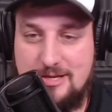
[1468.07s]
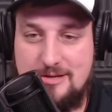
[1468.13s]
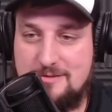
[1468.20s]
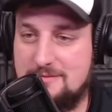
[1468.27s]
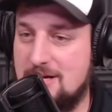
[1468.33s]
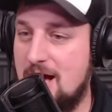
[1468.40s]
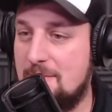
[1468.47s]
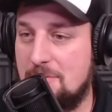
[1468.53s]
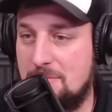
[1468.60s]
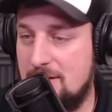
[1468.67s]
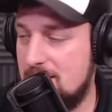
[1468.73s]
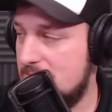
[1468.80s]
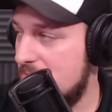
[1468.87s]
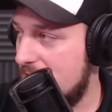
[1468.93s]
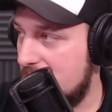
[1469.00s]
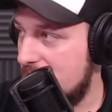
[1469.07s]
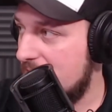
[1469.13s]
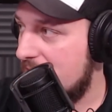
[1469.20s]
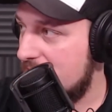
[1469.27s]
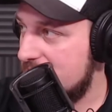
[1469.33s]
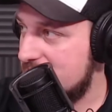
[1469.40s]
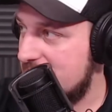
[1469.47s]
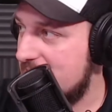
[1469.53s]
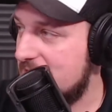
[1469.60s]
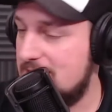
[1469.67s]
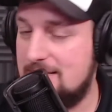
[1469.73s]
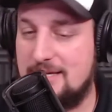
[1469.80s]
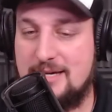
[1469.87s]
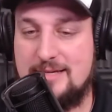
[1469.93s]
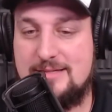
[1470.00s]
Compliment him on his
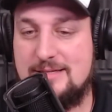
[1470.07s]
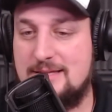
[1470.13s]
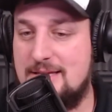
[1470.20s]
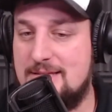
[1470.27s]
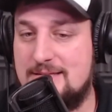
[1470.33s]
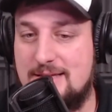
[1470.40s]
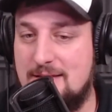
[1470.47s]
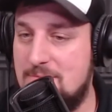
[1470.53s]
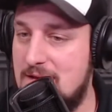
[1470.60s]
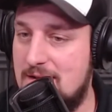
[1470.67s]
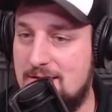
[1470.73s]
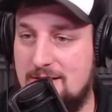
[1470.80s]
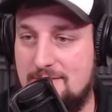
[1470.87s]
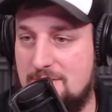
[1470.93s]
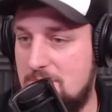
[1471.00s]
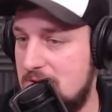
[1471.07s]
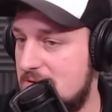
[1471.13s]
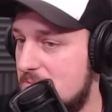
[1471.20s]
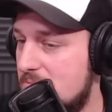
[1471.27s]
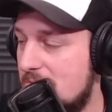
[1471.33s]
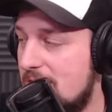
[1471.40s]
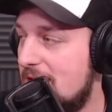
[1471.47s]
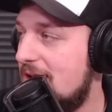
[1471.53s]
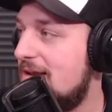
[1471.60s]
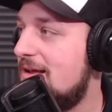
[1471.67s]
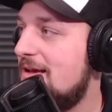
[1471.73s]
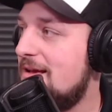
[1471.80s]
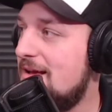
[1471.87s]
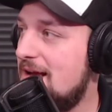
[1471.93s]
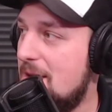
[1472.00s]
accolades, and then say, man, I'd love to pick your brain
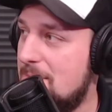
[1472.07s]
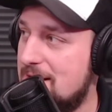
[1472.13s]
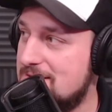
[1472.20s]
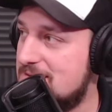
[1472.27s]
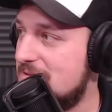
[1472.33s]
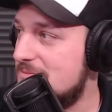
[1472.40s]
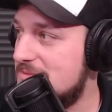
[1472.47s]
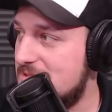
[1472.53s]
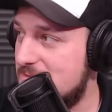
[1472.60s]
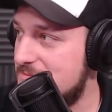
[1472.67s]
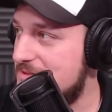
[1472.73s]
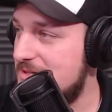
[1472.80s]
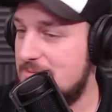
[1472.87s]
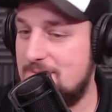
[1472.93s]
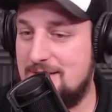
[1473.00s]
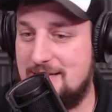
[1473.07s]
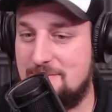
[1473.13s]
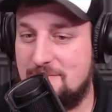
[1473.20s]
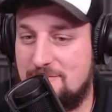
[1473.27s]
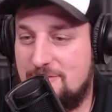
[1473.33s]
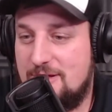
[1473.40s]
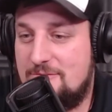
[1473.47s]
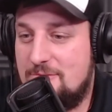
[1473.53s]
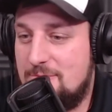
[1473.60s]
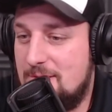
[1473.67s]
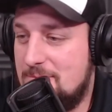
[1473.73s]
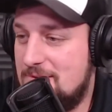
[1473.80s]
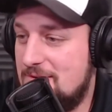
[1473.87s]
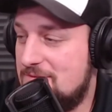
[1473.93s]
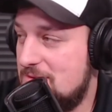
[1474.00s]
about something, and then fluff him
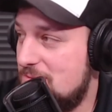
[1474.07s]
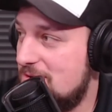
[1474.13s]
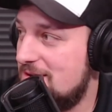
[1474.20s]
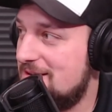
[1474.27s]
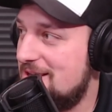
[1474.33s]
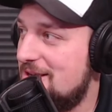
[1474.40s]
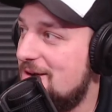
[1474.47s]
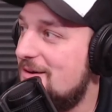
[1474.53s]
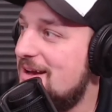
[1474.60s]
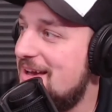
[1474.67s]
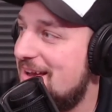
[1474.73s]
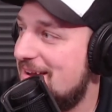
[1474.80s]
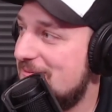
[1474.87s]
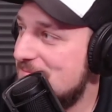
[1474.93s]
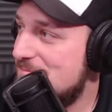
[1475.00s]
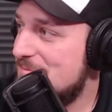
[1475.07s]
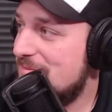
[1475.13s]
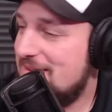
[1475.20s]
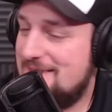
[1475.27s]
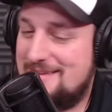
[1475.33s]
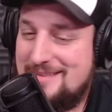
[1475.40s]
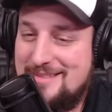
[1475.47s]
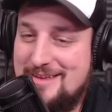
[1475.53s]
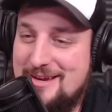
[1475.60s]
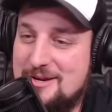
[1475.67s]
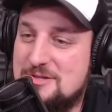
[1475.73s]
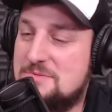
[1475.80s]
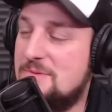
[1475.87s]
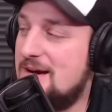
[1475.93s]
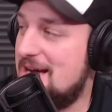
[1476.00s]
up enough to where you go, hey,
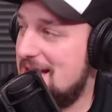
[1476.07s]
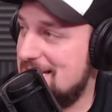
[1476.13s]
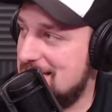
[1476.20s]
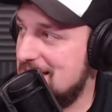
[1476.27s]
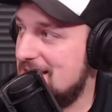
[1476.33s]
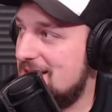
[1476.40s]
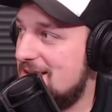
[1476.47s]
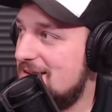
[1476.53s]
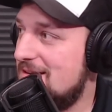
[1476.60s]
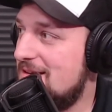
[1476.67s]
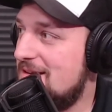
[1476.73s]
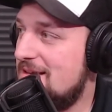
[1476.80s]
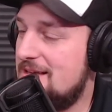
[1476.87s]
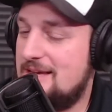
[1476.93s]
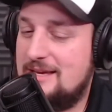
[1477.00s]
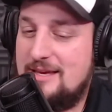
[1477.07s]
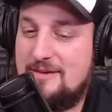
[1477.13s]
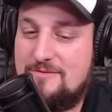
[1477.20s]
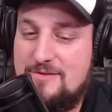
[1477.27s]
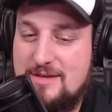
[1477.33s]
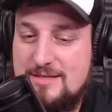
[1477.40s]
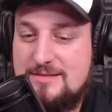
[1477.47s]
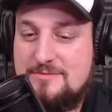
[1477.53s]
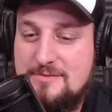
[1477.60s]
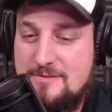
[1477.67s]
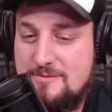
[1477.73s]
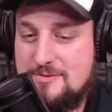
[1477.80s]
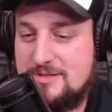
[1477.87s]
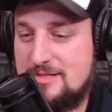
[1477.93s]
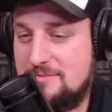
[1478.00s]
here's my idea. If this
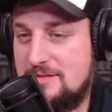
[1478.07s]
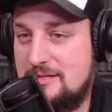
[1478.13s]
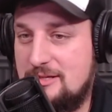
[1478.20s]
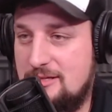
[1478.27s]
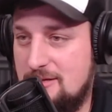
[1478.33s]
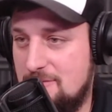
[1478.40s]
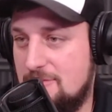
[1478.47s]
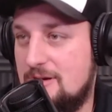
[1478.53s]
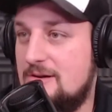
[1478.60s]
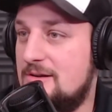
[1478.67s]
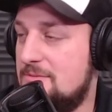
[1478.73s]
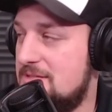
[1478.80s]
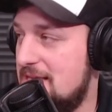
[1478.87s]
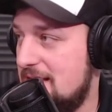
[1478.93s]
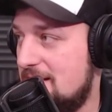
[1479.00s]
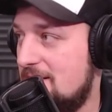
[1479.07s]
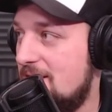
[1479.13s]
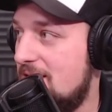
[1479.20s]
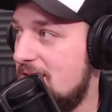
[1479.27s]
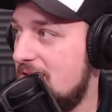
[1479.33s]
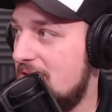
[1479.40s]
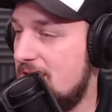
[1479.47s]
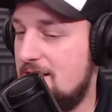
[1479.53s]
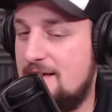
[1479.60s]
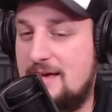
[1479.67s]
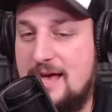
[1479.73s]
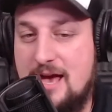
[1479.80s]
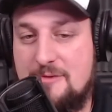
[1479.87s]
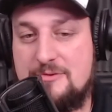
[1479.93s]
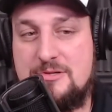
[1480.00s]
was something you were going to take on,
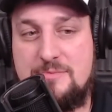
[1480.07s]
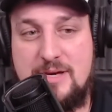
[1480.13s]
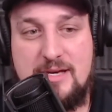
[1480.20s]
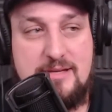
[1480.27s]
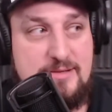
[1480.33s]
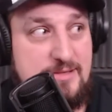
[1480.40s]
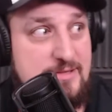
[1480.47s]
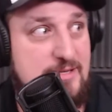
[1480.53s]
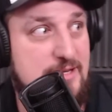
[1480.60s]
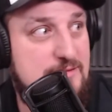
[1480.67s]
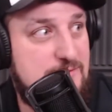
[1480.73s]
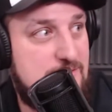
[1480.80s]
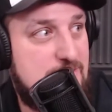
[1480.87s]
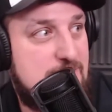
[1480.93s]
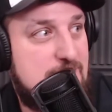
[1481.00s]
how would you make it successful?